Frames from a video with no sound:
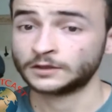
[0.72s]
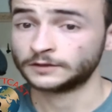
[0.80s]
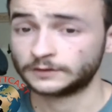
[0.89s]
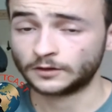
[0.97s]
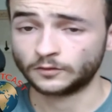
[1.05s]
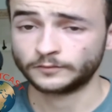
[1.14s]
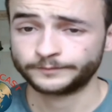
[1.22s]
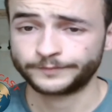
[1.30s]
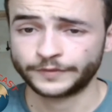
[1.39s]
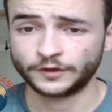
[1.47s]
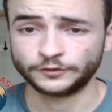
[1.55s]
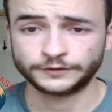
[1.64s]
So,
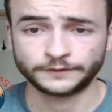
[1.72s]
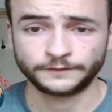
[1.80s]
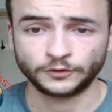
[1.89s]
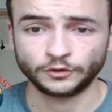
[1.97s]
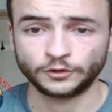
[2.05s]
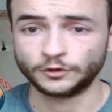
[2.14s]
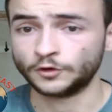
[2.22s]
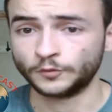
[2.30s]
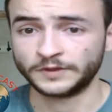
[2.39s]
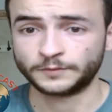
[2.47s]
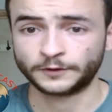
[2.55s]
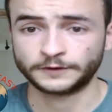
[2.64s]
those of you who
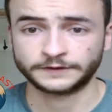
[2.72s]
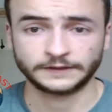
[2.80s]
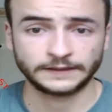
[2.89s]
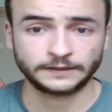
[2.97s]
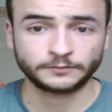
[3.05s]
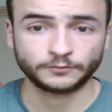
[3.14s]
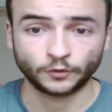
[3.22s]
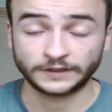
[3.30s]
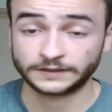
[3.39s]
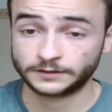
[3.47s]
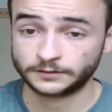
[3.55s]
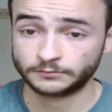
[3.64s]
know me personally,
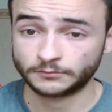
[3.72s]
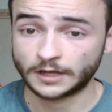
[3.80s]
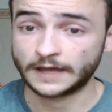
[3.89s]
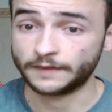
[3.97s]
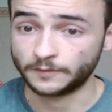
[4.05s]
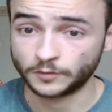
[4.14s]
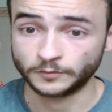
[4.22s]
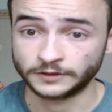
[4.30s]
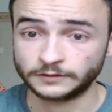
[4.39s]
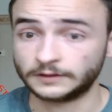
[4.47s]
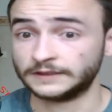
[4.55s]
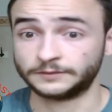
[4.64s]
which at the
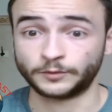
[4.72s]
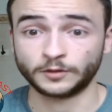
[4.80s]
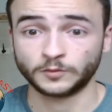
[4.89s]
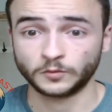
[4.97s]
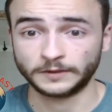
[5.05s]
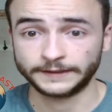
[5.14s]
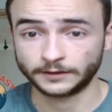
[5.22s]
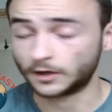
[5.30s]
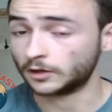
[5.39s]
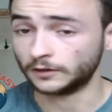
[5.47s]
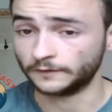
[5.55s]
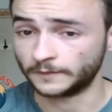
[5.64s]
moment is probably
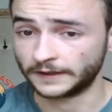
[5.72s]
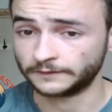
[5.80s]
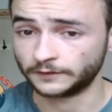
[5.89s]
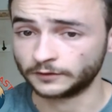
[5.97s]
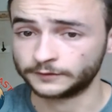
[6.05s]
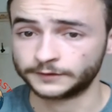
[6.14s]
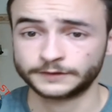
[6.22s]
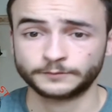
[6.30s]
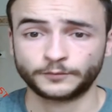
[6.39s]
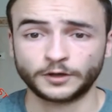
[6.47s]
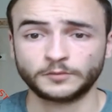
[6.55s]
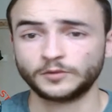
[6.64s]
all of my viewers,
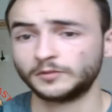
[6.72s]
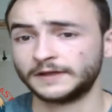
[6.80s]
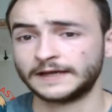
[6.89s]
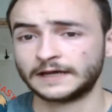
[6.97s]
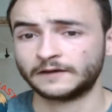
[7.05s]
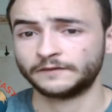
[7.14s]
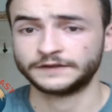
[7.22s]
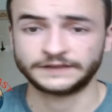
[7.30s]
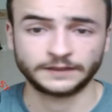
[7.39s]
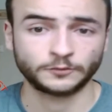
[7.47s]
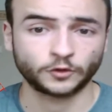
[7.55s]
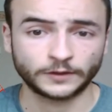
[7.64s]
probably have the
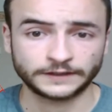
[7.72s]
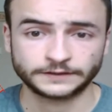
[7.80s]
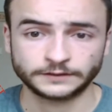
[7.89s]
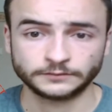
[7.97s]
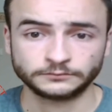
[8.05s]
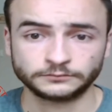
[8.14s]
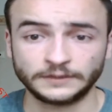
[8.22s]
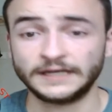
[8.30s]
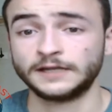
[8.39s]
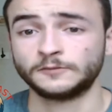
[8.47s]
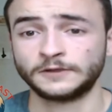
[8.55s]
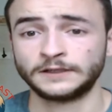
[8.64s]
same question.
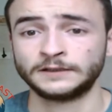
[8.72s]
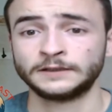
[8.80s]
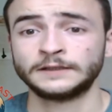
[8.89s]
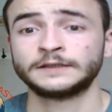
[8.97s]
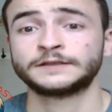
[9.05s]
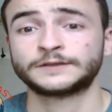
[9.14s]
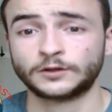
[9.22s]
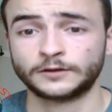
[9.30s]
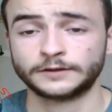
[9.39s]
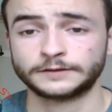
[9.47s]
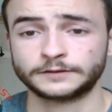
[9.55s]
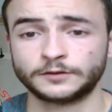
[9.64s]
Namely,
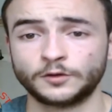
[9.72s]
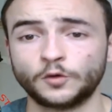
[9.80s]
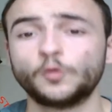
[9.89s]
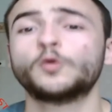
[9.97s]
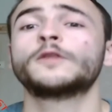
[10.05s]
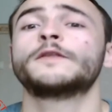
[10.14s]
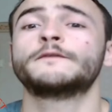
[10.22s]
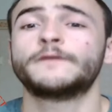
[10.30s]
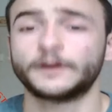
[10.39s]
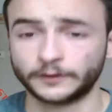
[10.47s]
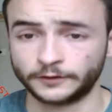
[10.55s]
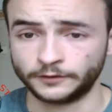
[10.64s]
Scott, what the
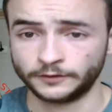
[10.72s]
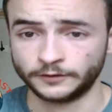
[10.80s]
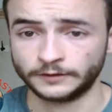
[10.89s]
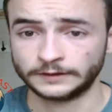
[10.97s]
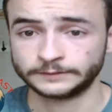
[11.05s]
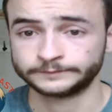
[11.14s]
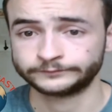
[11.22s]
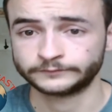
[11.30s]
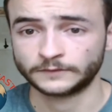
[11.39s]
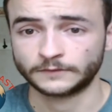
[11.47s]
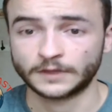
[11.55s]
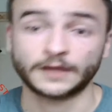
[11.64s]
fuck are you doing?
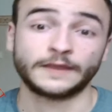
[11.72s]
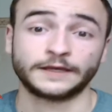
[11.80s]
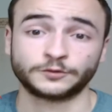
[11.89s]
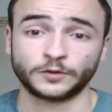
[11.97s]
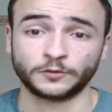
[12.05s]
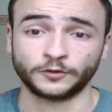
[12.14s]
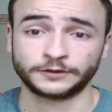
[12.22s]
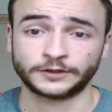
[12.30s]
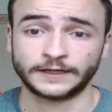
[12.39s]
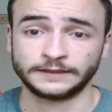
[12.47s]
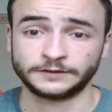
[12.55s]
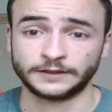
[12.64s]
And that's what I'm going to
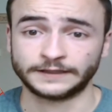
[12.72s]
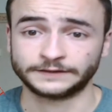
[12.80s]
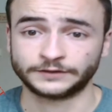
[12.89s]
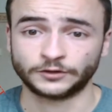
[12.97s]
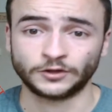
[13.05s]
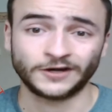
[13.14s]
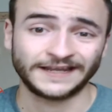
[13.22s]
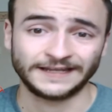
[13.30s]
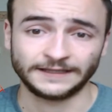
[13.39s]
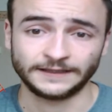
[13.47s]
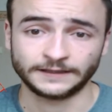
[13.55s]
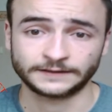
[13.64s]
try to answer
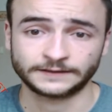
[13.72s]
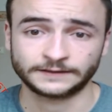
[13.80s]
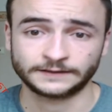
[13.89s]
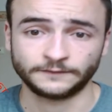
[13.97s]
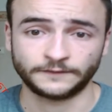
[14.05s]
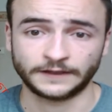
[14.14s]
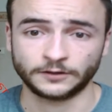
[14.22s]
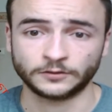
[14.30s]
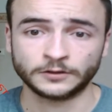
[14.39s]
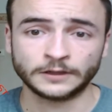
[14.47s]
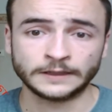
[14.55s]
in this video.